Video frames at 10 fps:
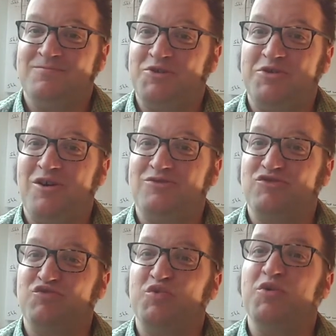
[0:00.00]
The
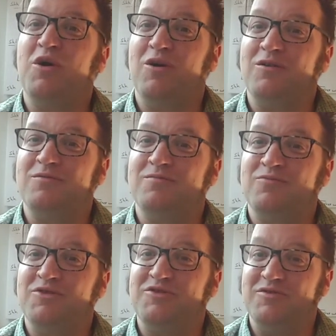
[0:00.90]
doctors were wrong.
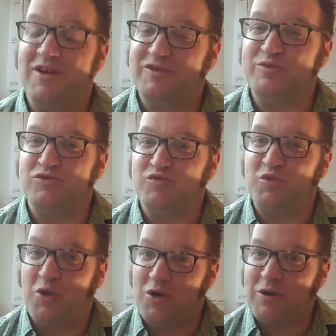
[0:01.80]
The experts were
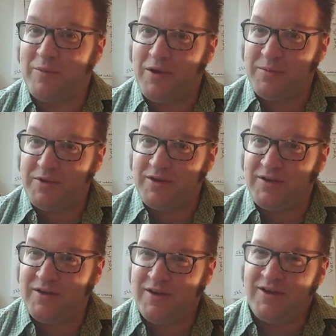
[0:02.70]
wrong about me.
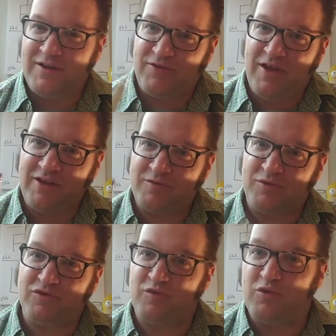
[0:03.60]
If the
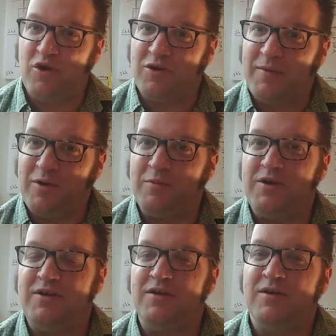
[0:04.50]
experts were wrong about
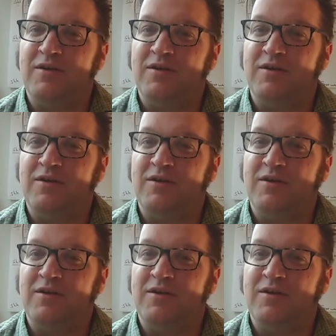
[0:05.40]
me,